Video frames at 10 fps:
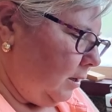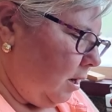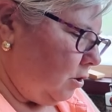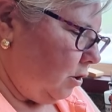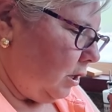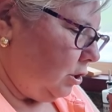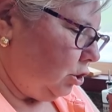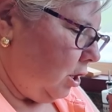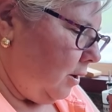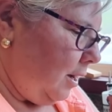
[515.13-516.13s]
and got cooking
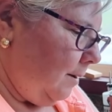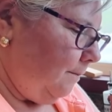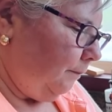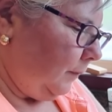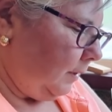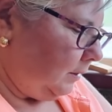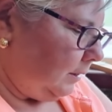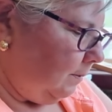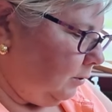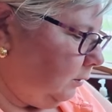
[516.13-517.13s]
sherry. A
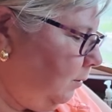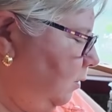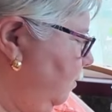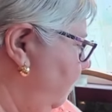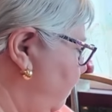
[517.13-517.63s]
tablespoon,